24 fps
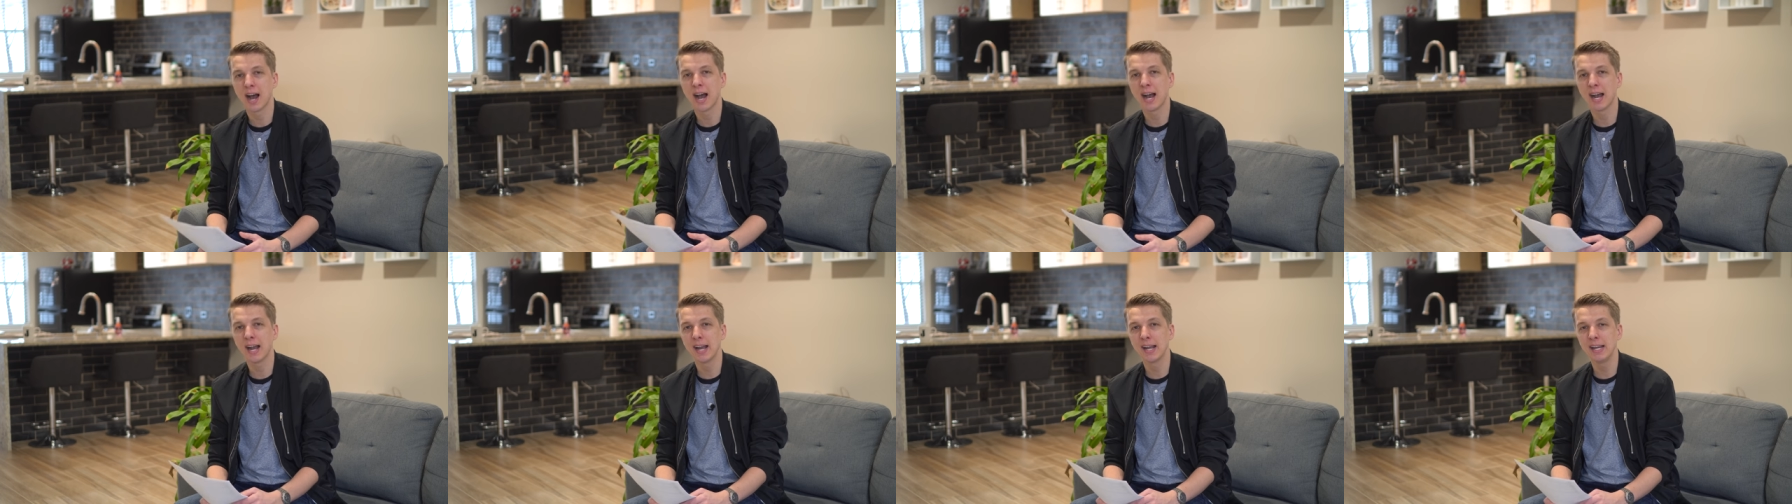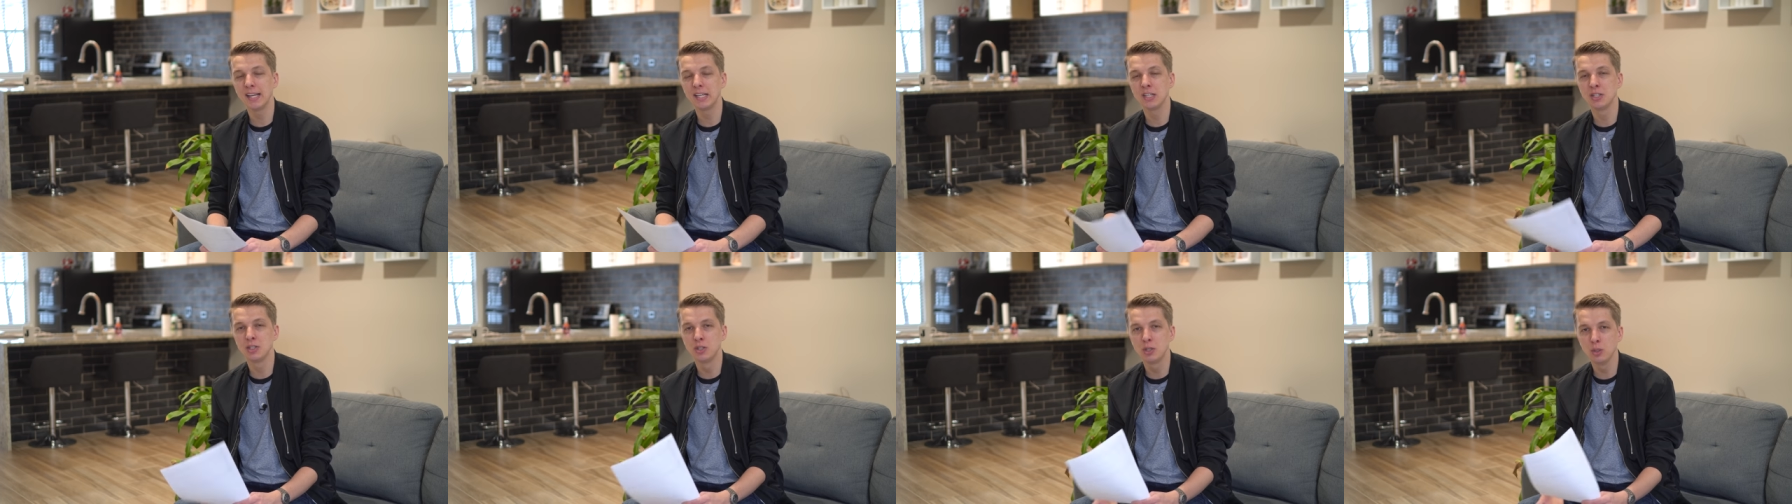
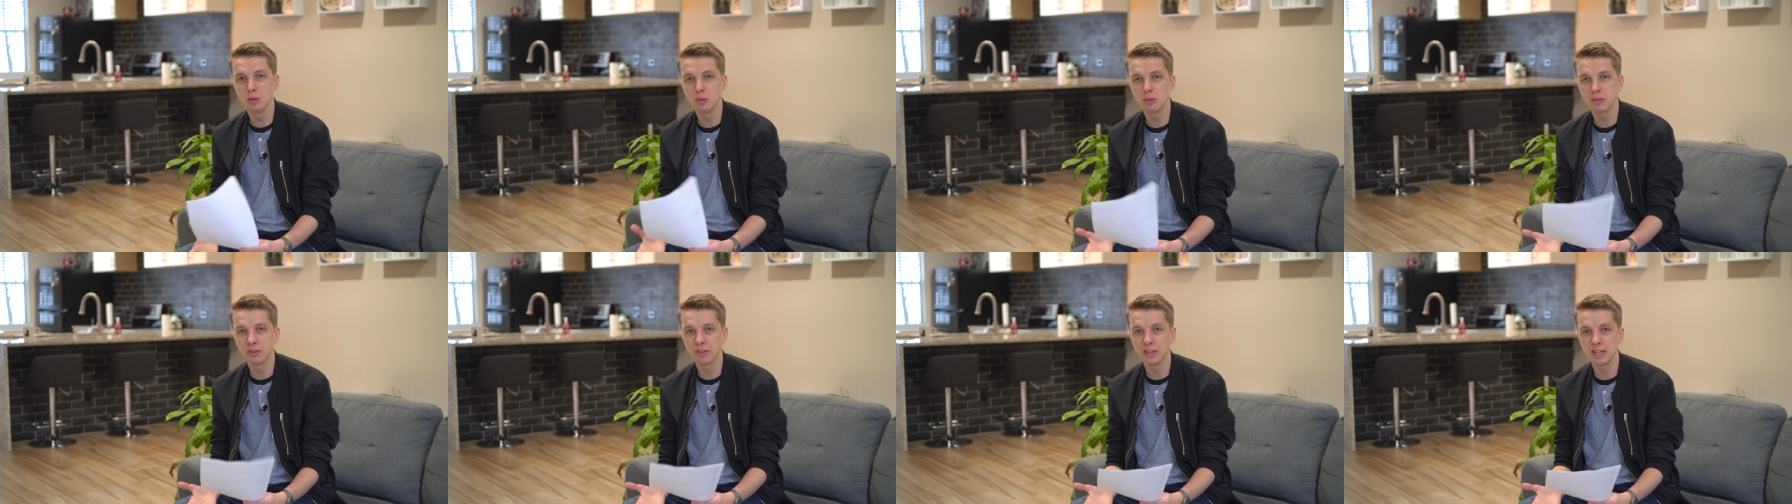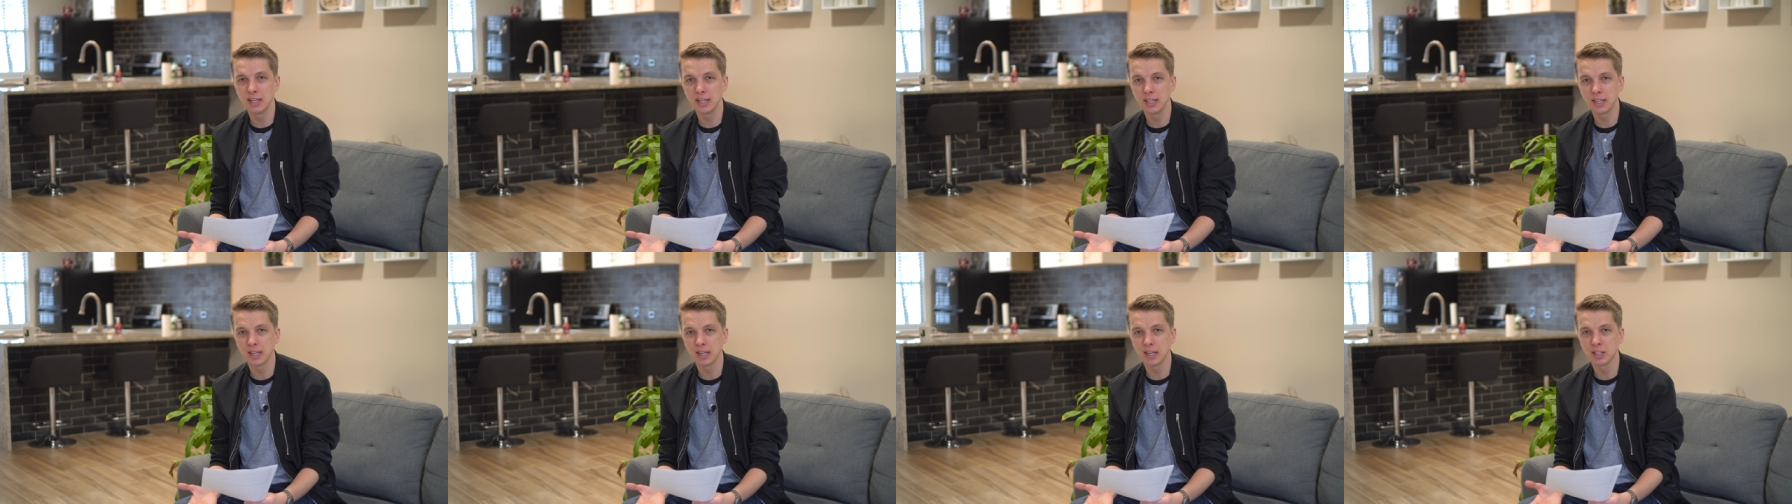I do
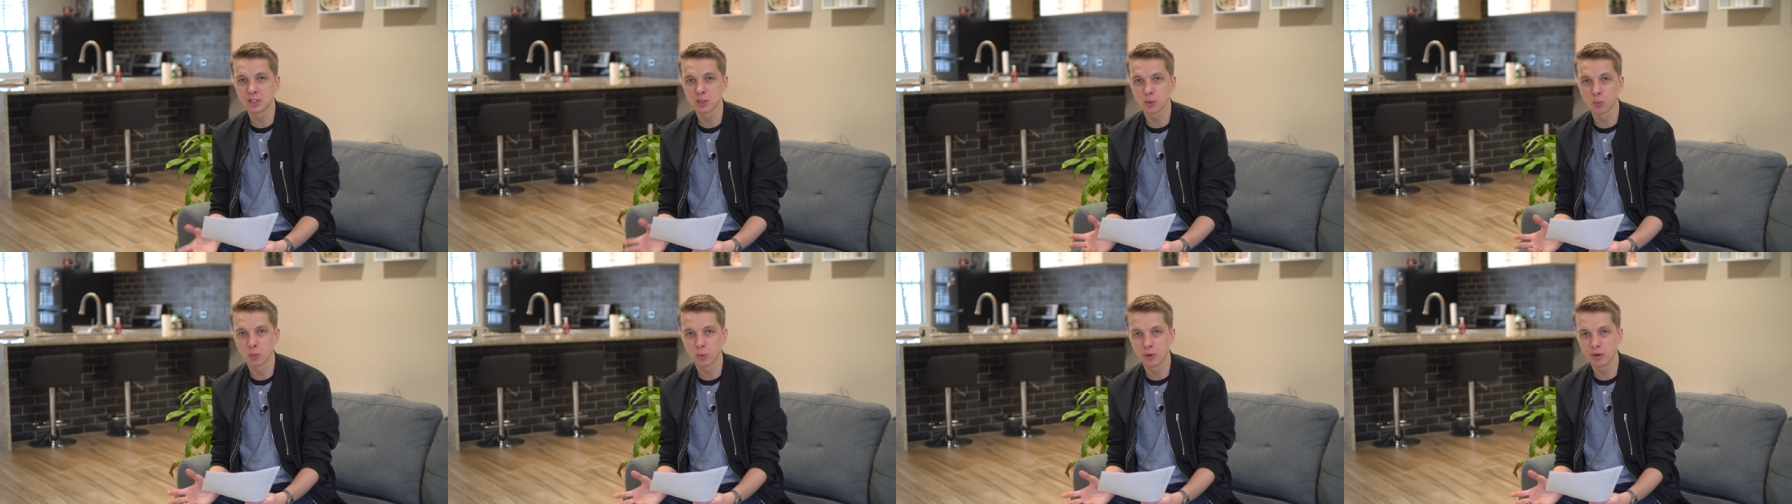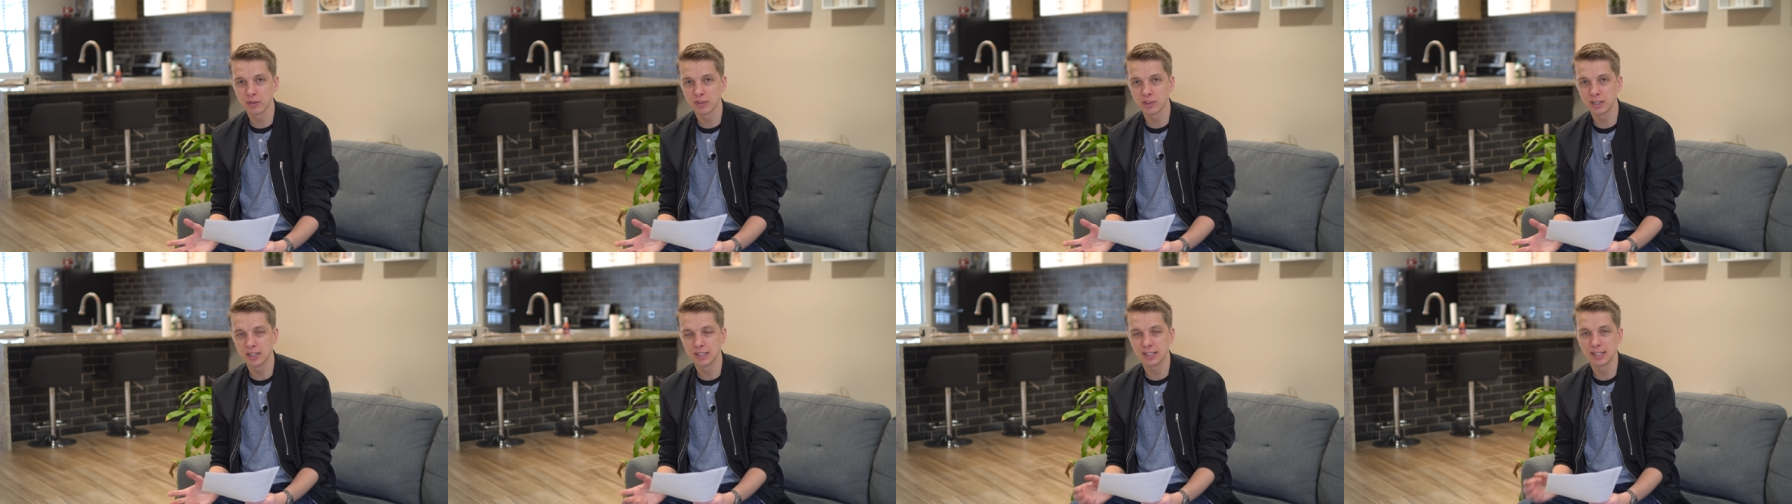think it's
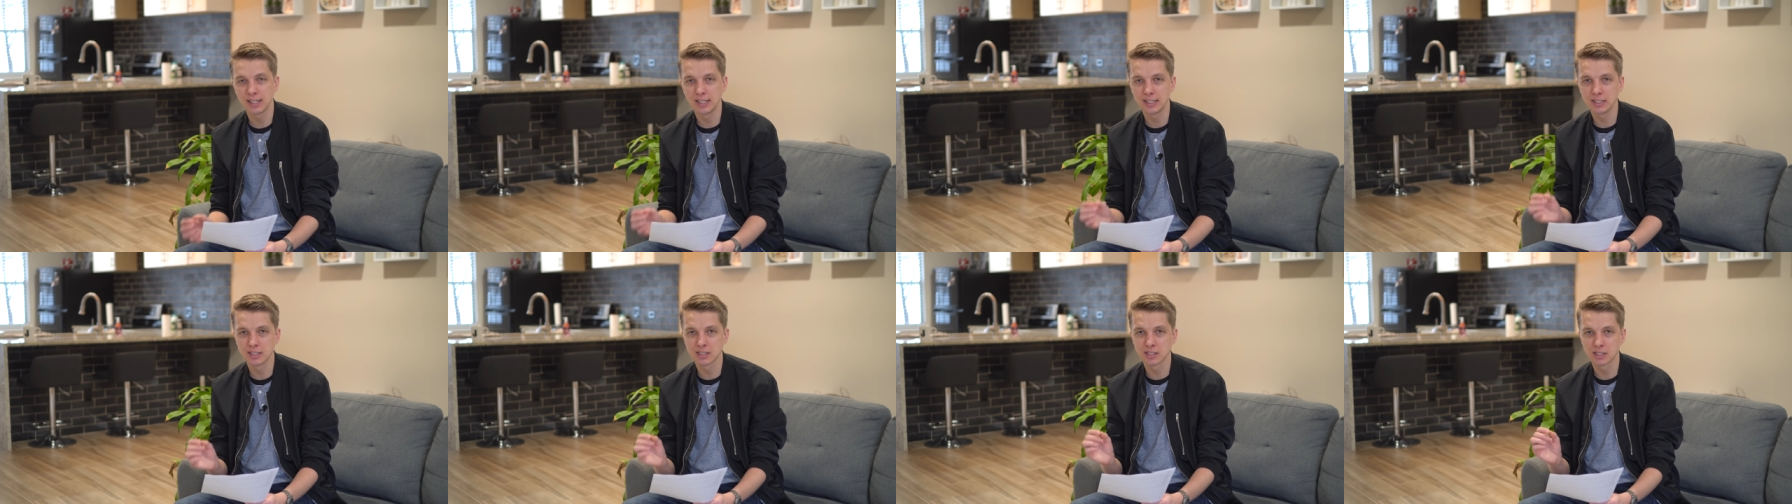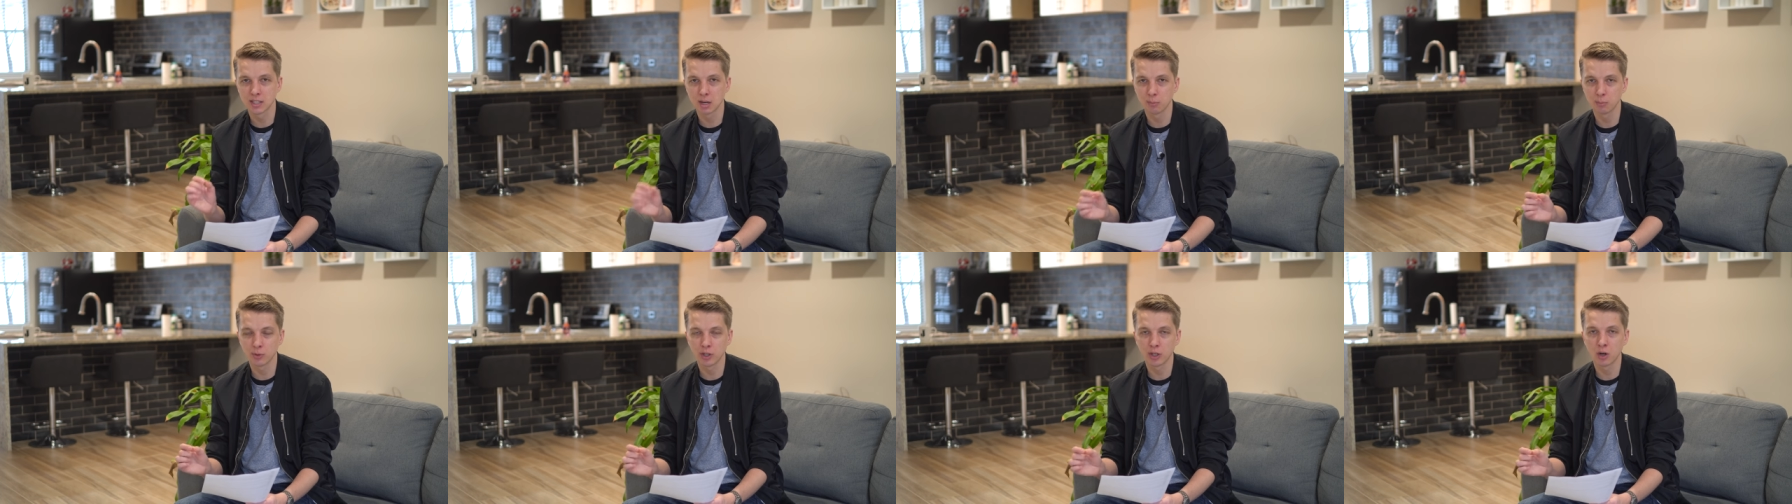worth it in
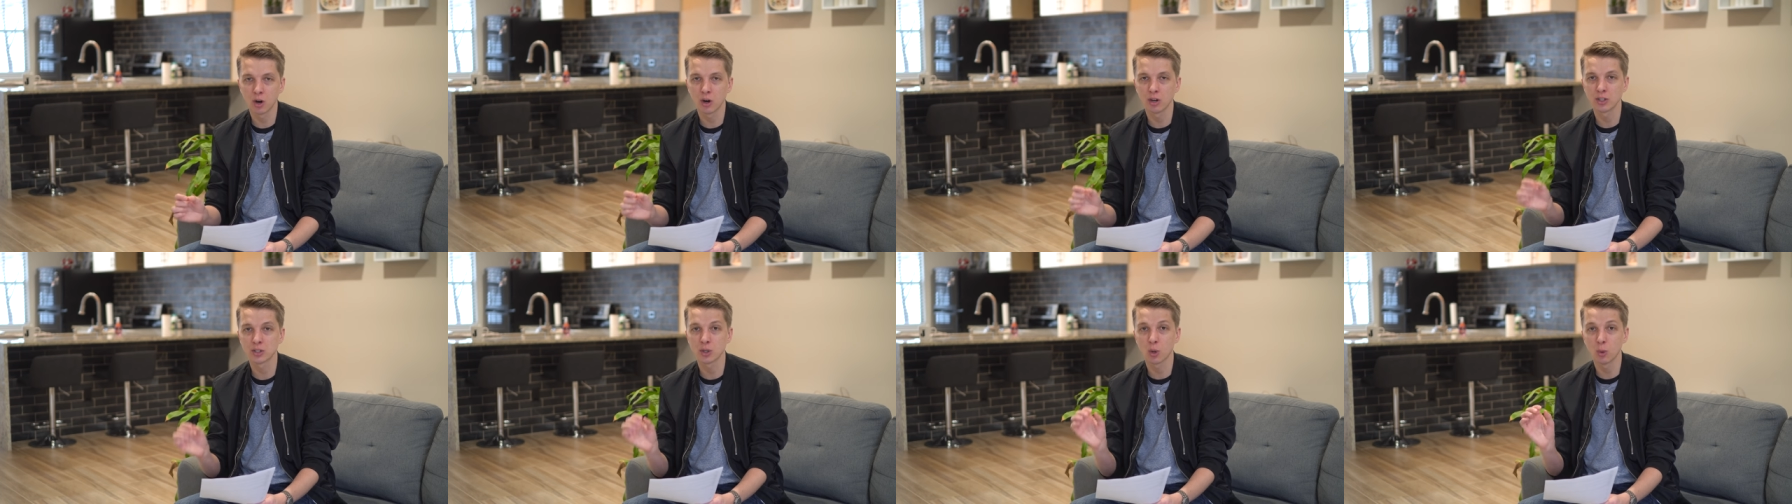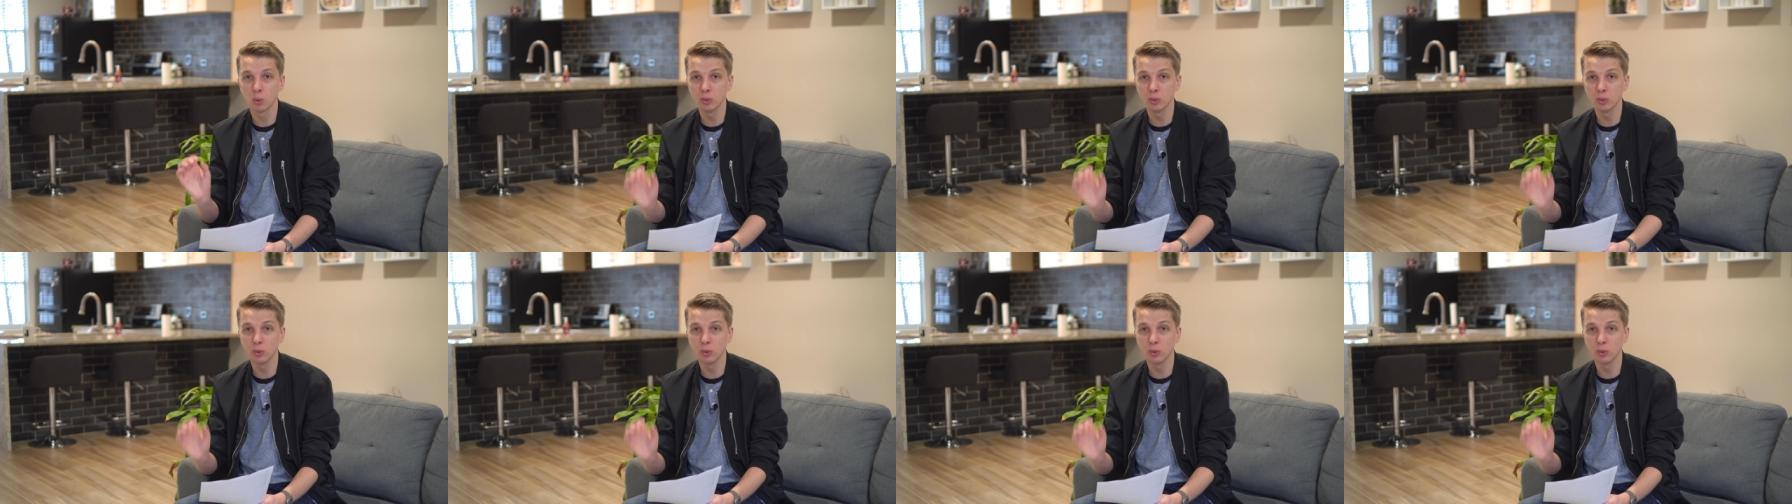some regards,